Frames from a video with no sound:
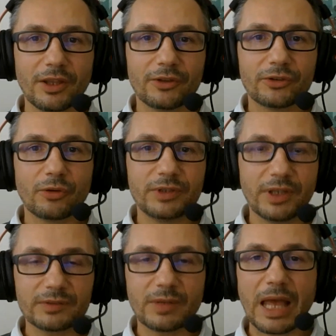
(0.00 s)
So
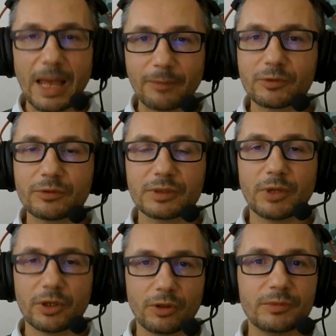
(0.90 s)
yes, absolutely,
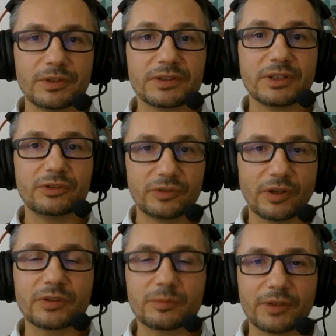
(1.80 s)
by all means, it
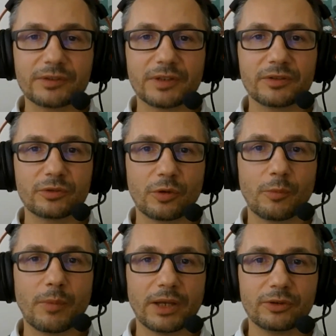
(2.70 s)
does make sense to
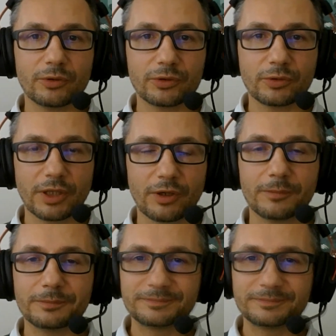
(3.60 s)
combine those together.